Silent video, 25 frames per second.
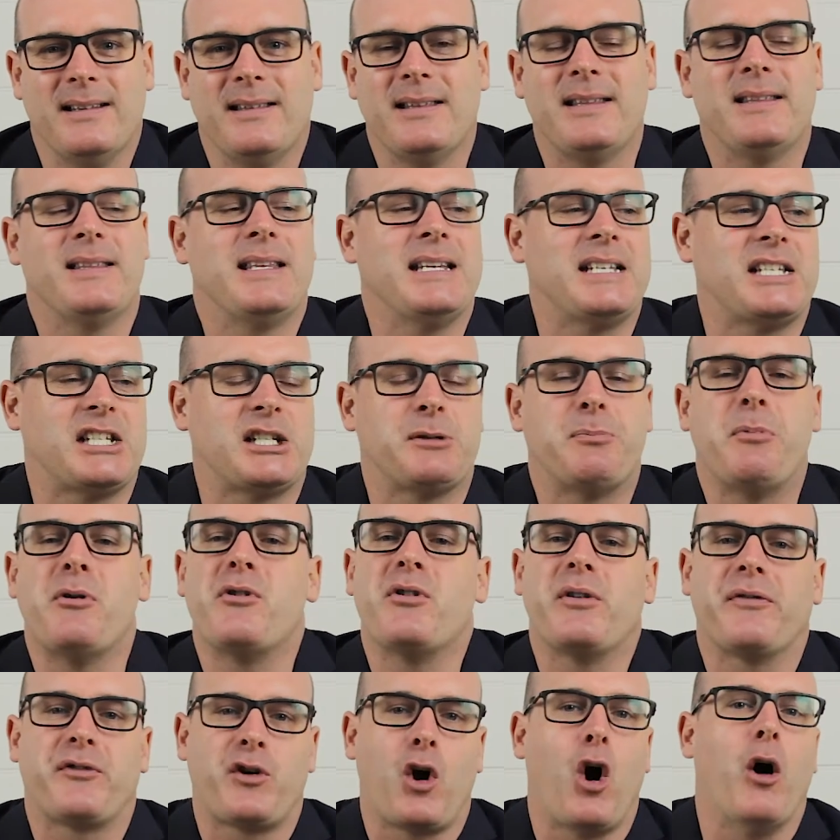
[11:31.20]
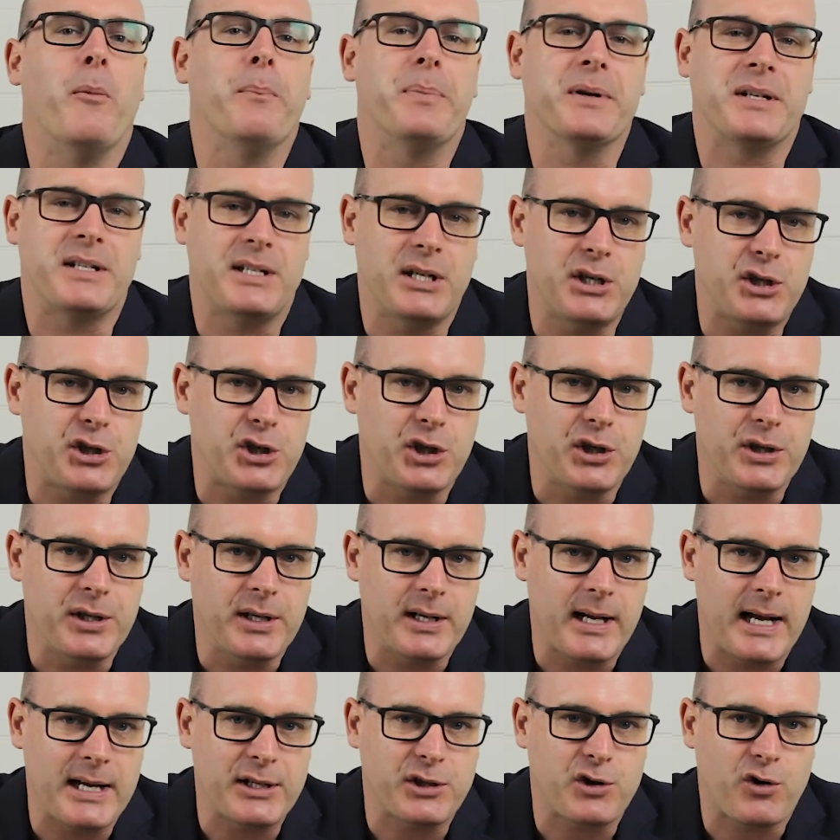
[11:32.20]
This spirit of competition
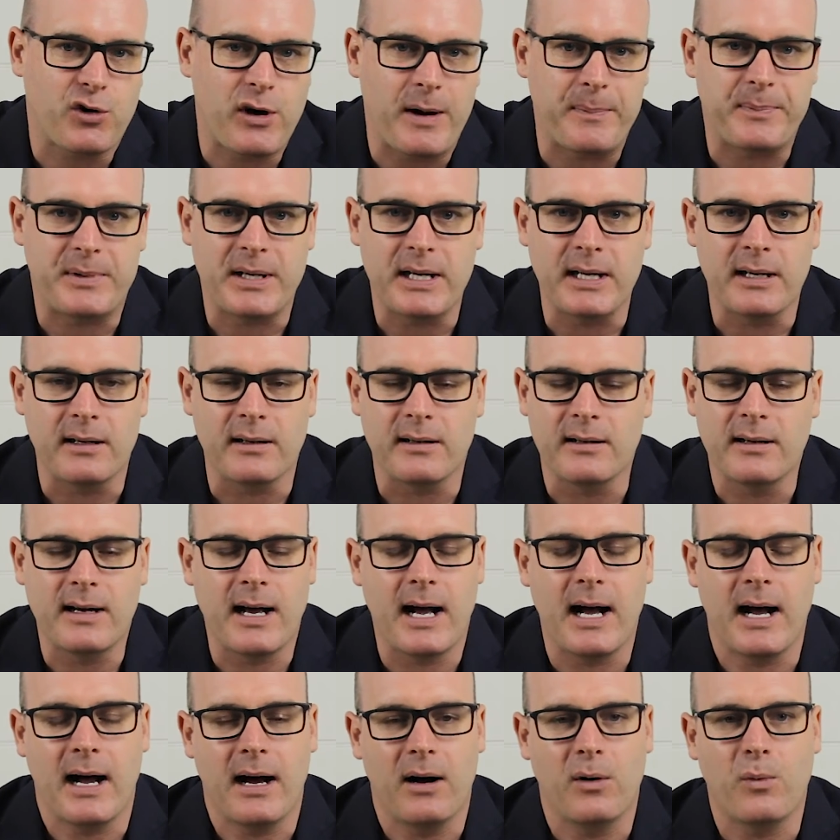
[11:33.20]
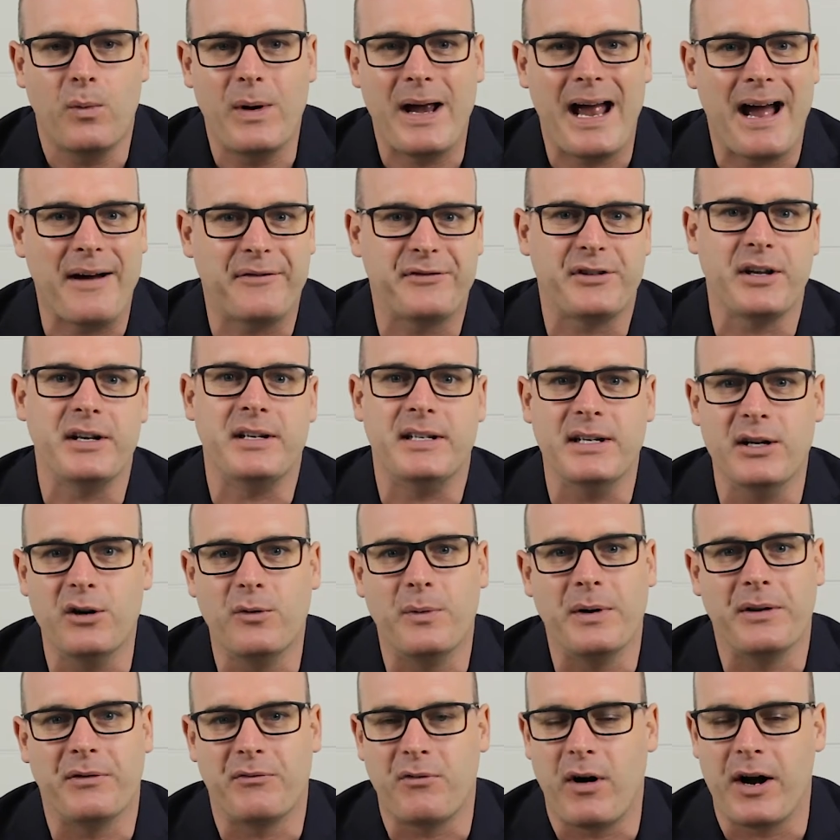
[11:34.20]
that has crept in, we have to deal
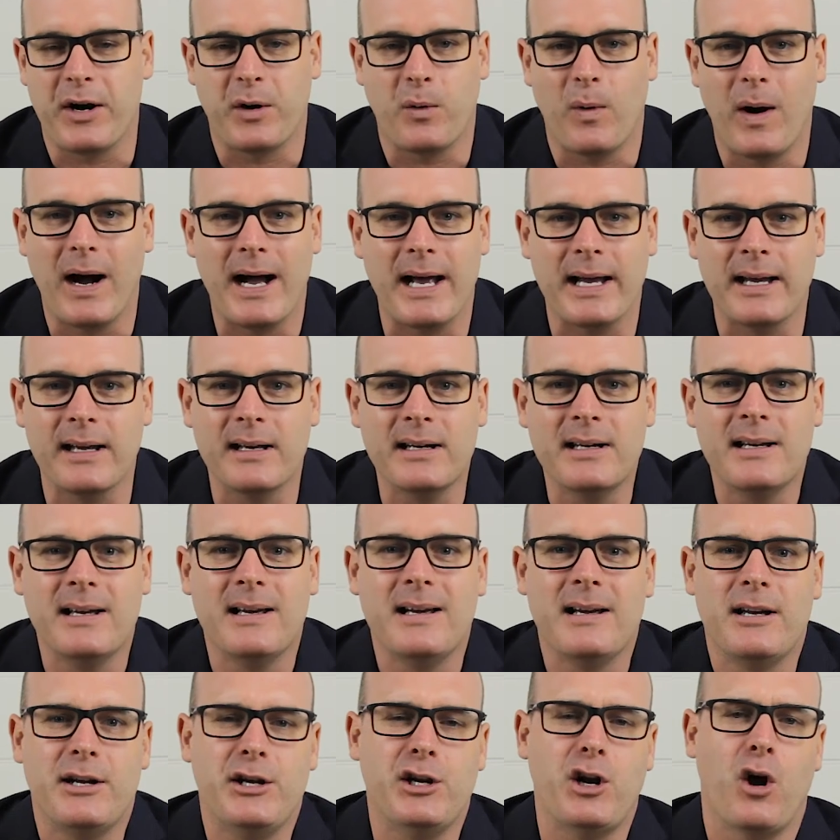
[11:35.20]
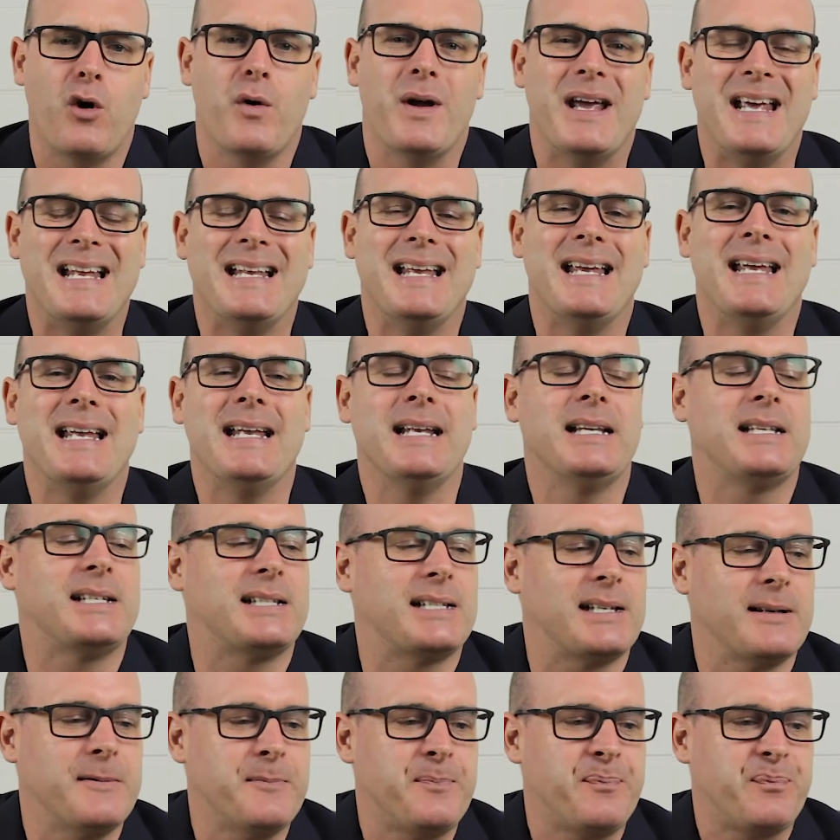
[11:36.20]
with right away.
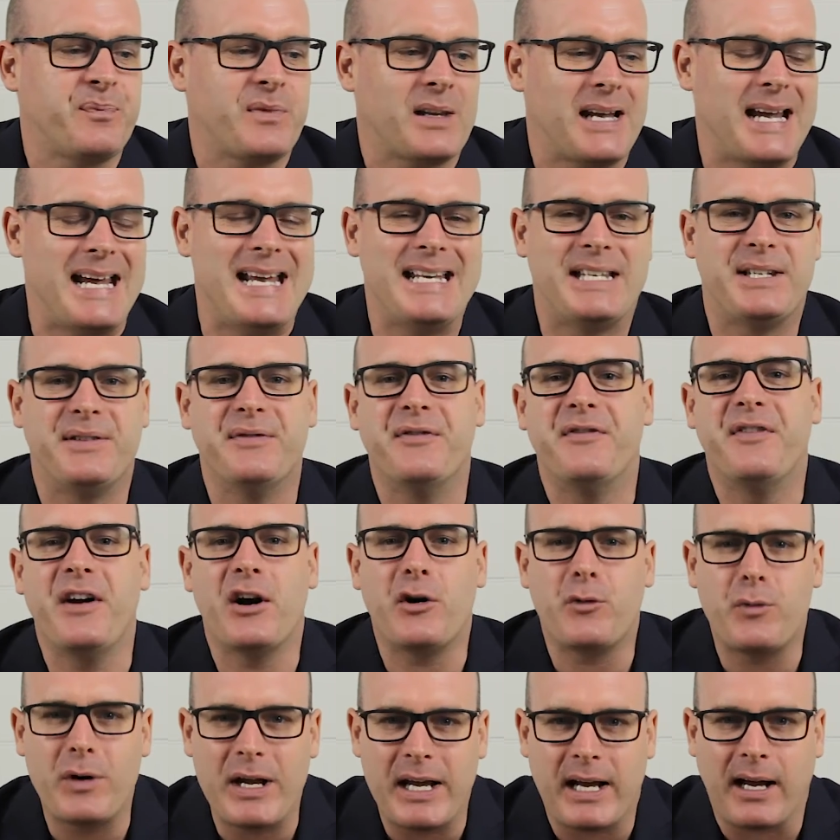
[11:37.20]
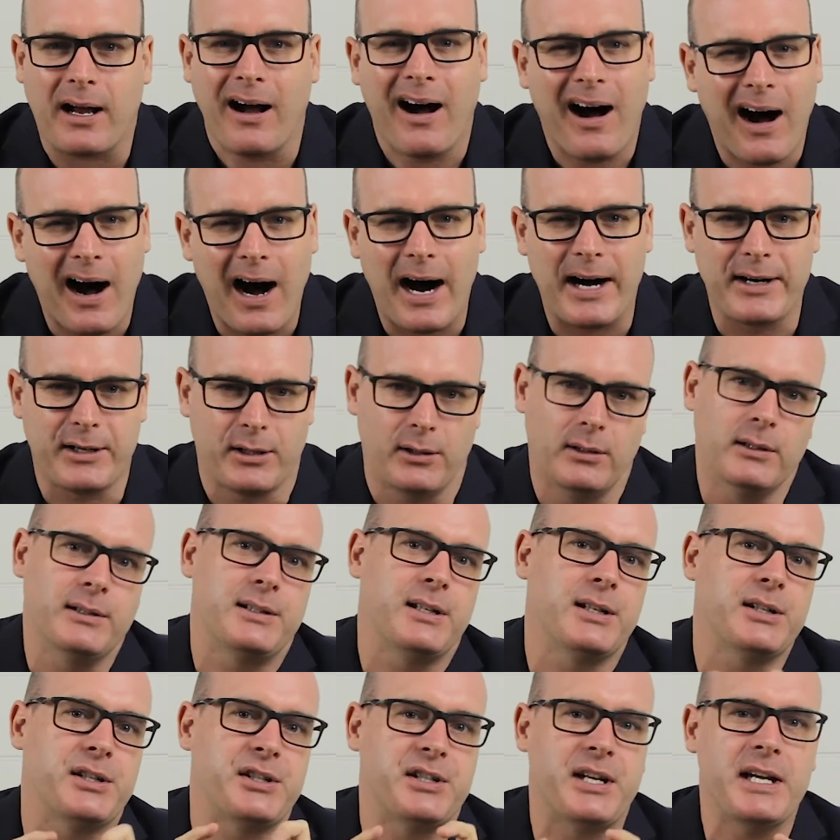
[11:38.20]
It's very carnal
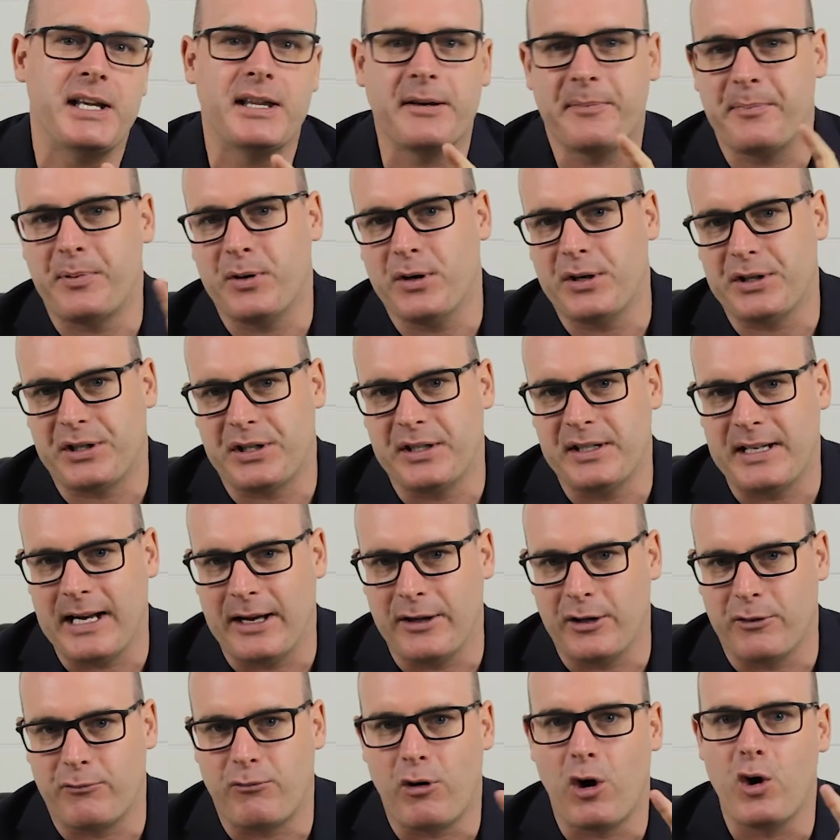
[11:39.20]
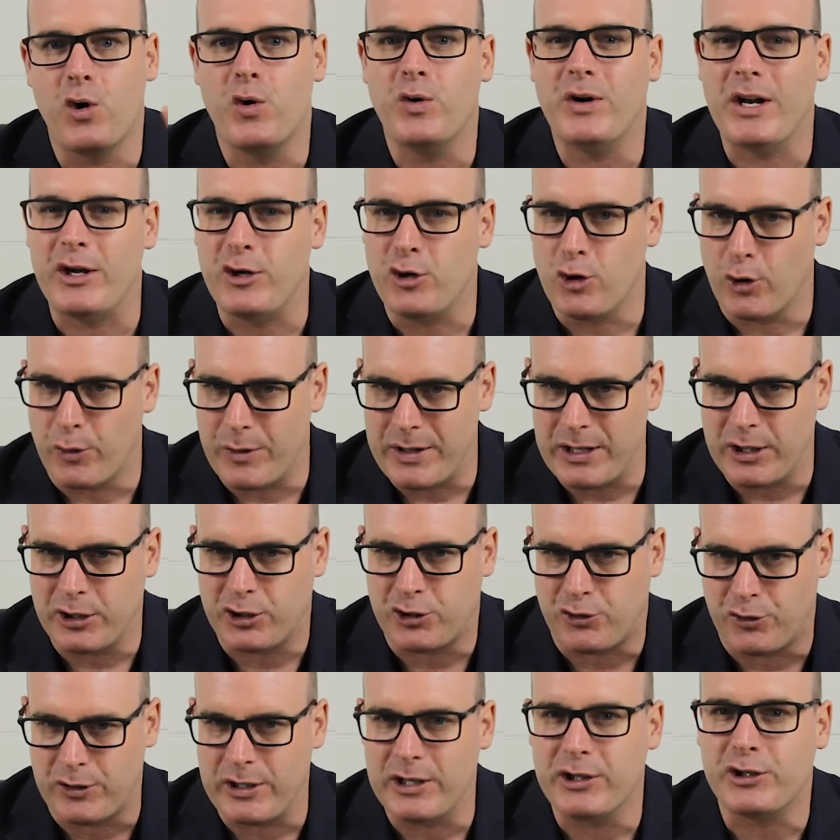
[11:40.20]
to see the person down the road in your
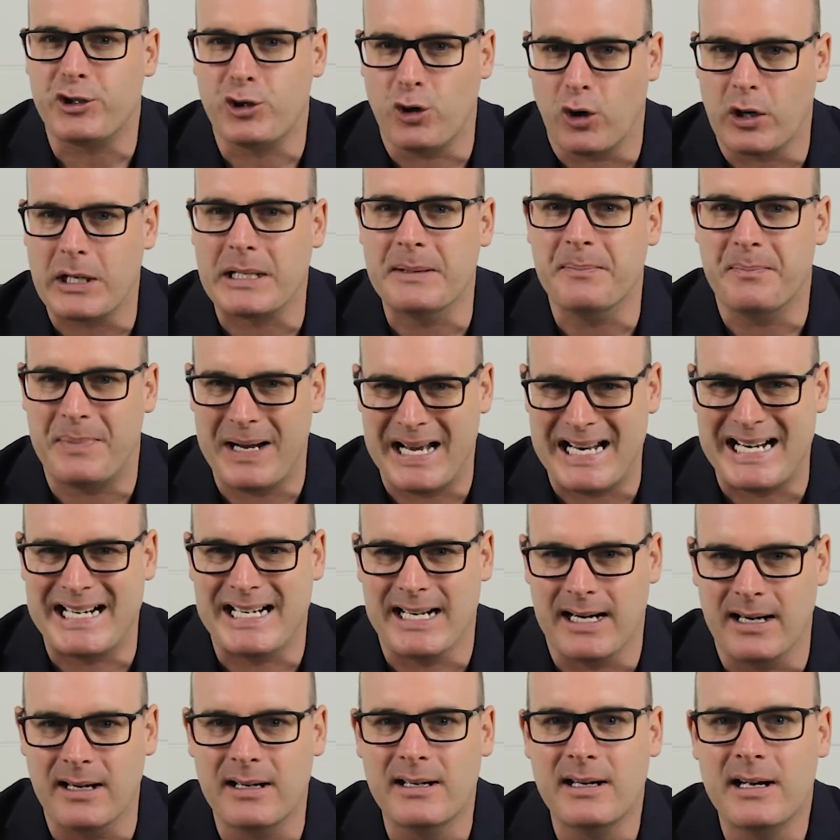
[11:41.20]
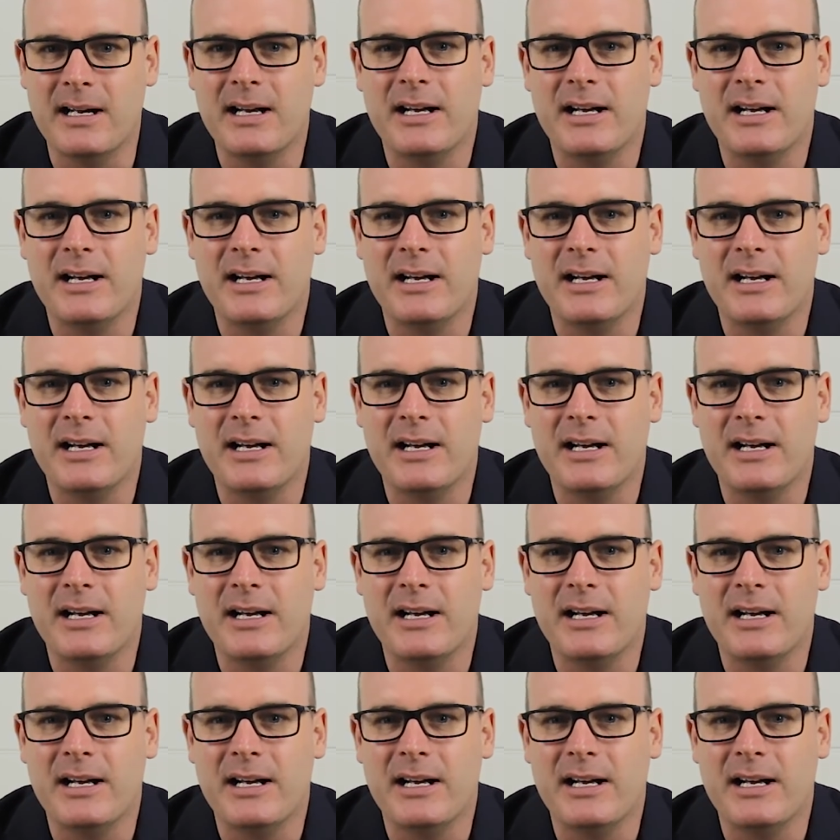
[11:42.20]
industry as your competitor.